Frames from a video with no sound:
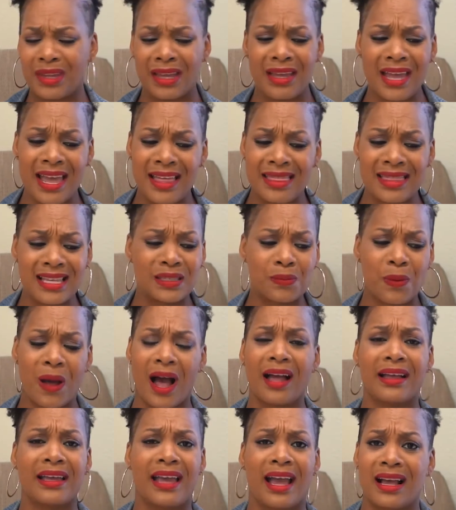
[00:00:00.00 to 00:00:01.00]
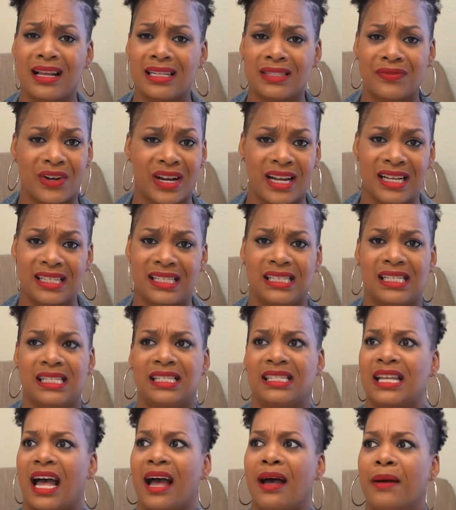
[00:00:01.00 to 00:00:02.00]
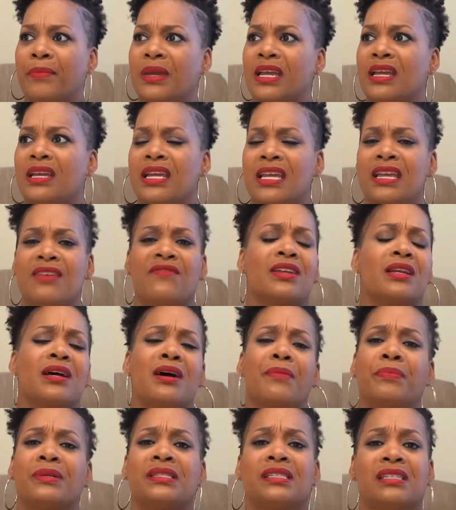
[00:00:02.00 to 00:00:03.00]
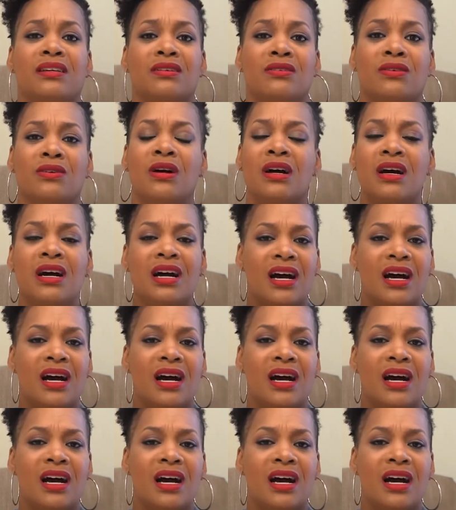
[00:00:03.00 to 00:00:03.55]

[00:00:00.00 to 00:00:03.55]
And this podcast, for instance, I mean, even up until